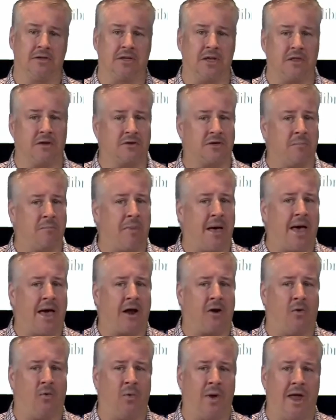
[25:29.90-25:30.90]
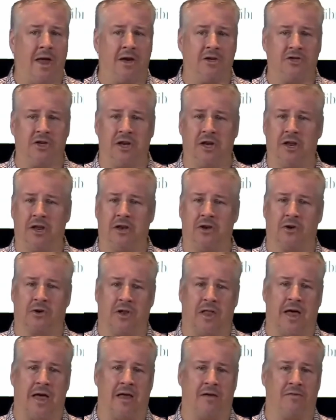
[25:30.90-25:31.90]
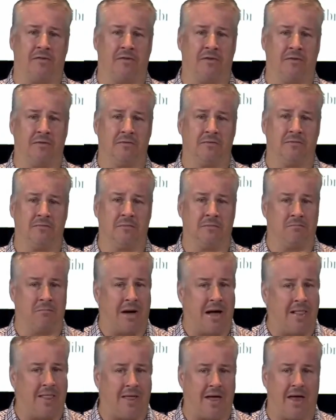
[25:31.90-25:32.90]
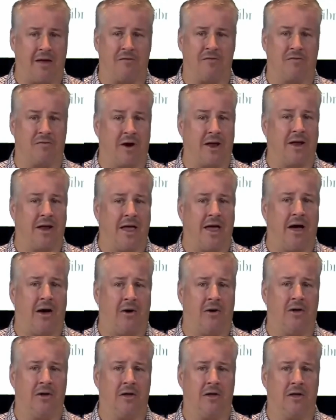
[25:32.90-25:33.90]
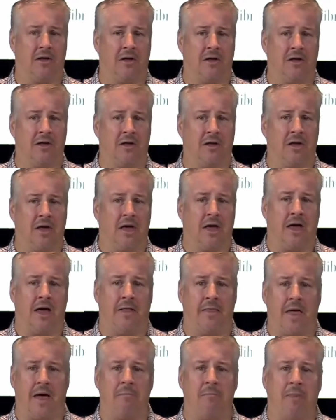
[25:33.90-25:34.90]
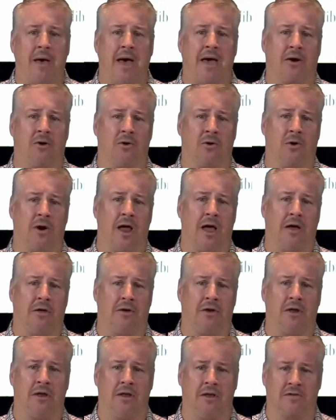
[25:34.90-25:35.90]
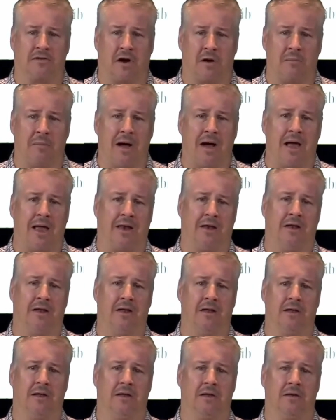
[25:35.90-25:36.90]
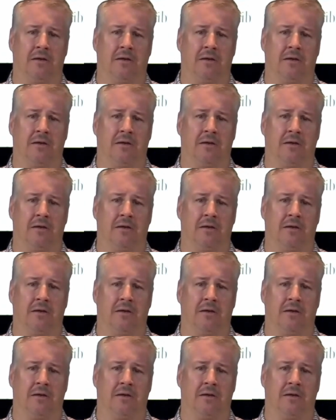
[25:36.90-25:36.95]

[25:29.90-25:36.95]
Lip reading: You see, there's a battle waging in your life, my life, right now. And that battleground is our mind.